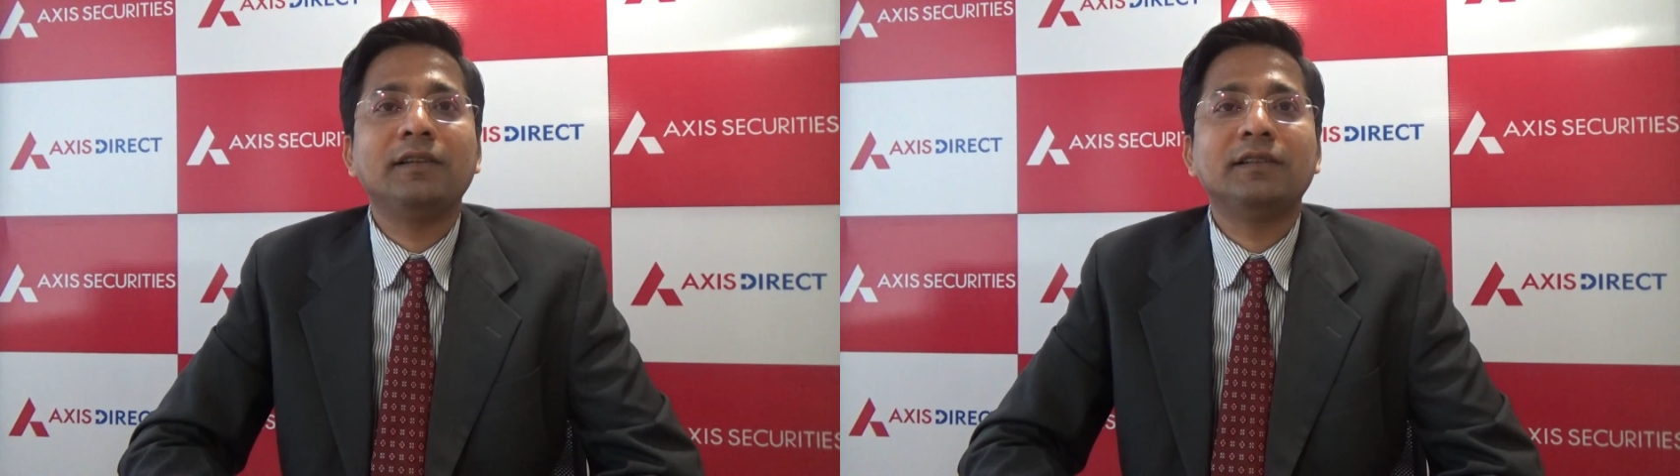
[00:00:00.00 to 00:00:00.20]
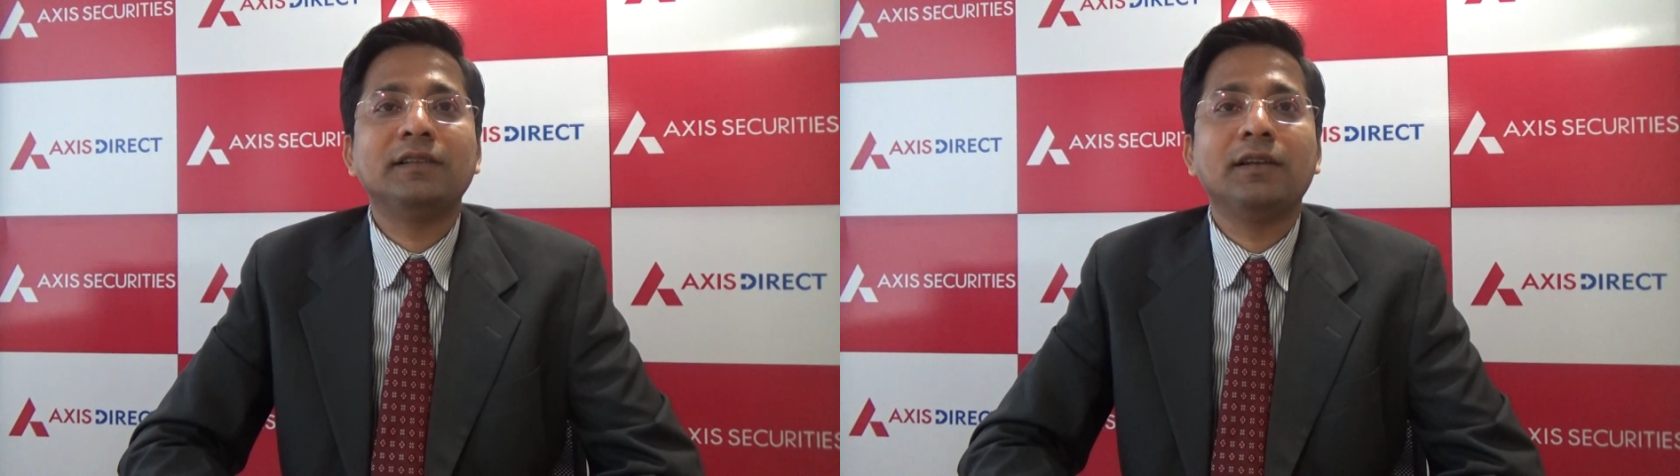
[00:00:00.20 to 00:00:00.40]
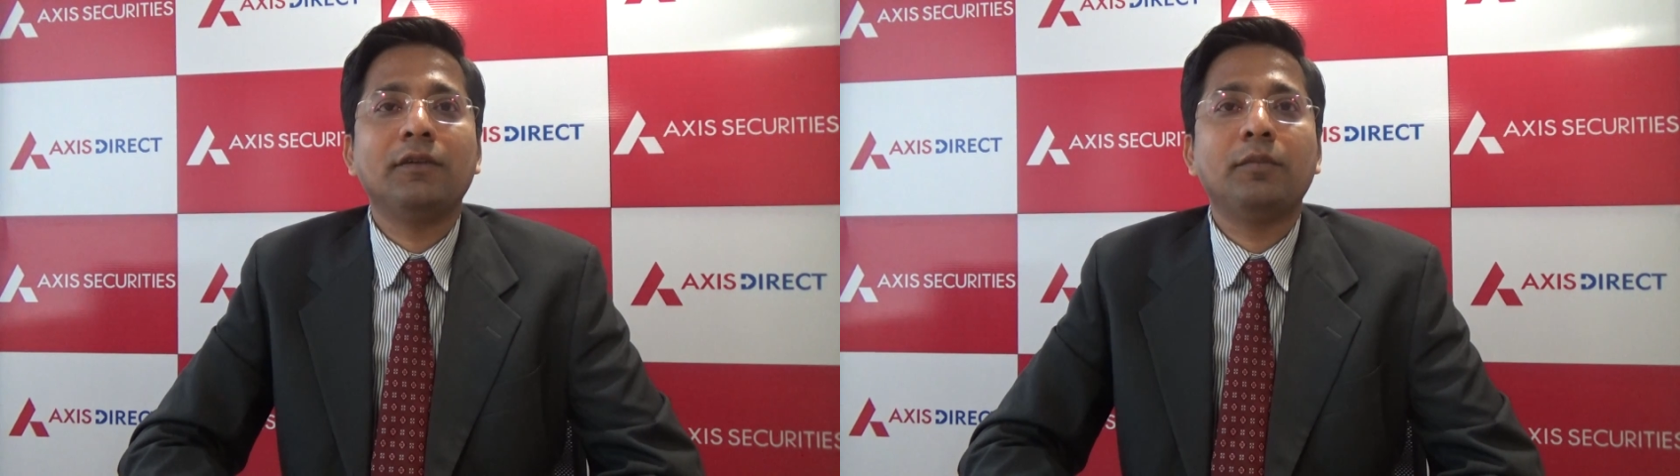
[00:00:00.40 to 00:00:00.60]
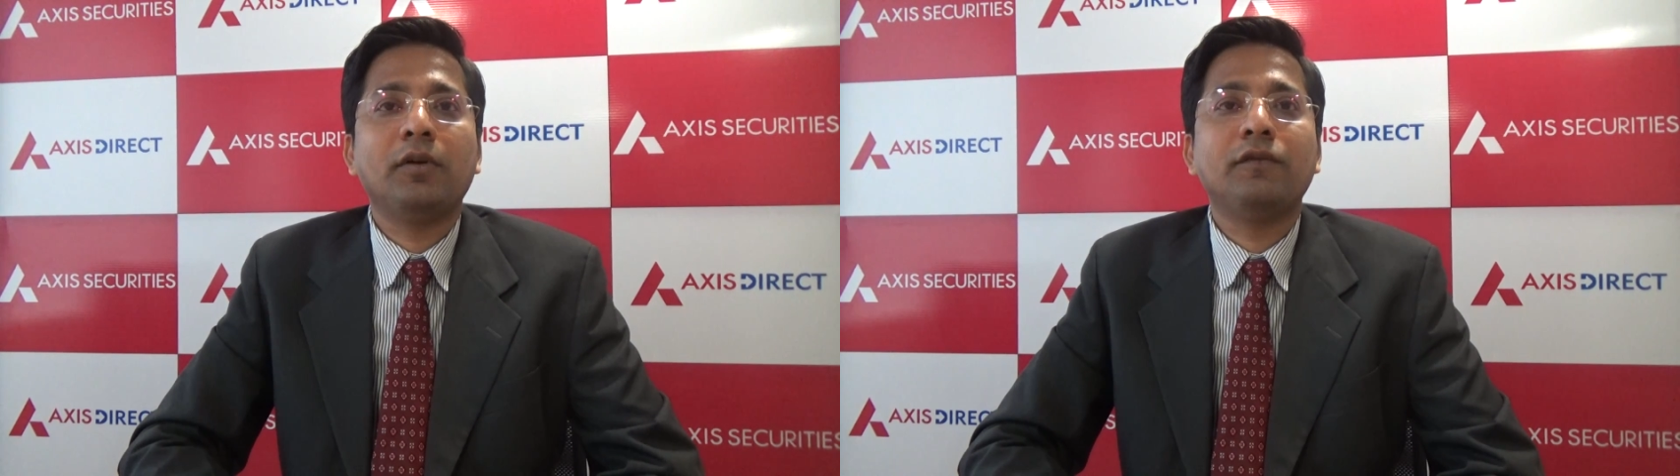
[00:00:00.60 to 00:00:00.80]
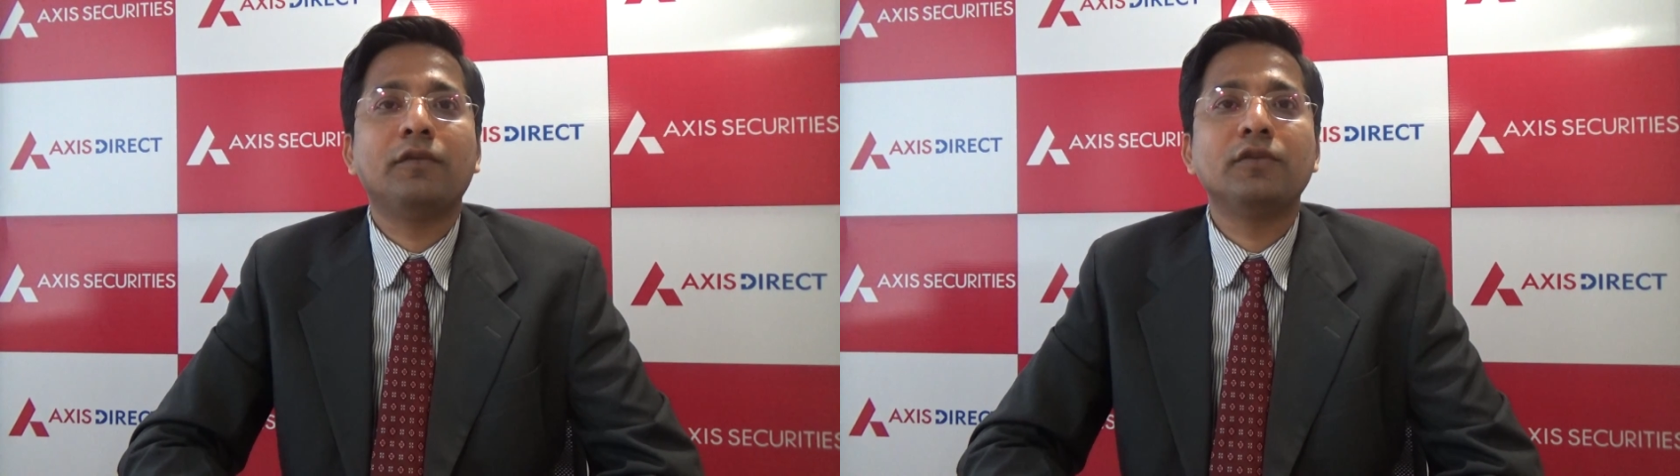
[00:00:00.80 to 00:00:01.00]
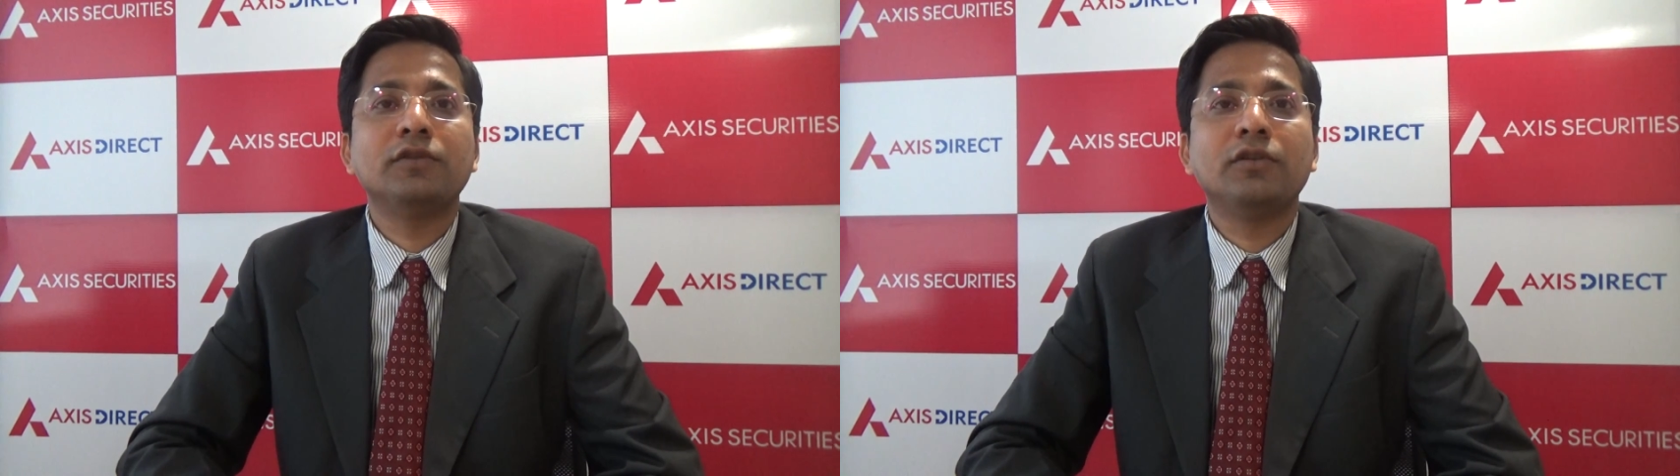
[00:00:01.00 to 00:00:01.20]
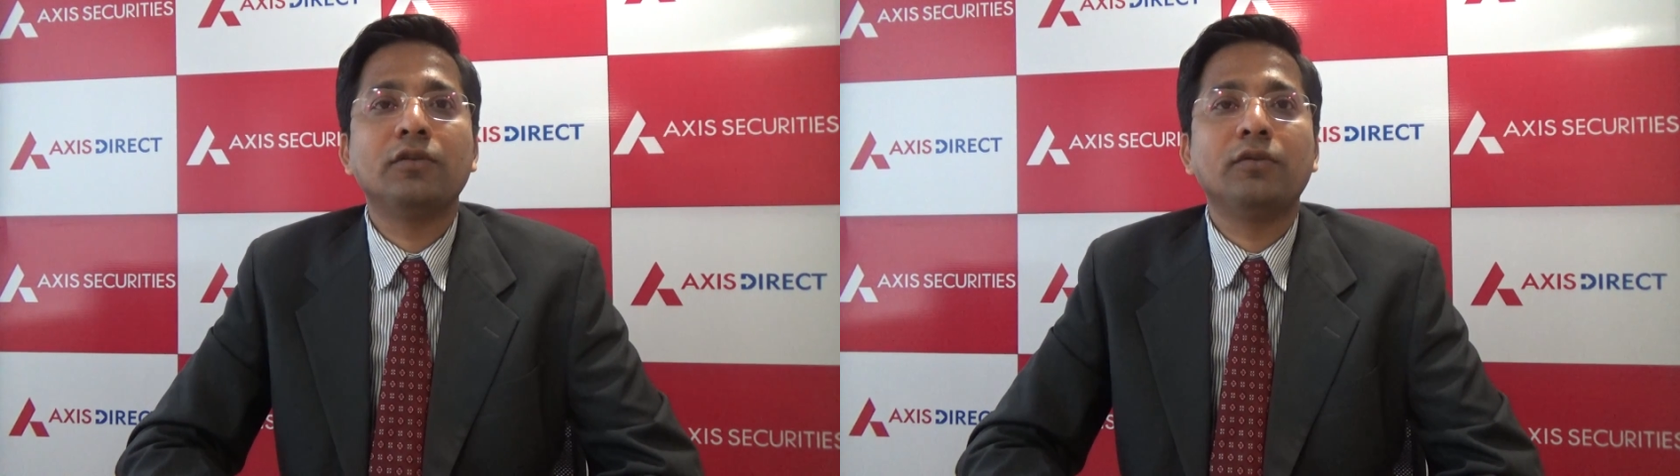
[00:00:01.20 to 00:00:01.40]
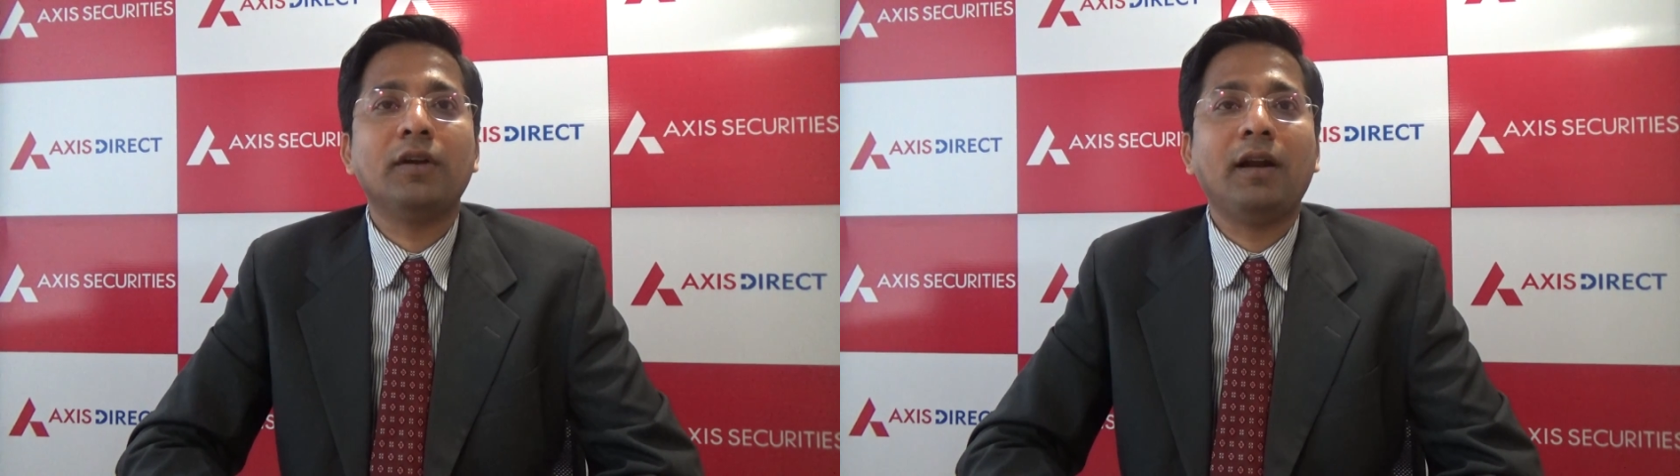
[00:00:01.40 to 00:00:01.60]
67.40 could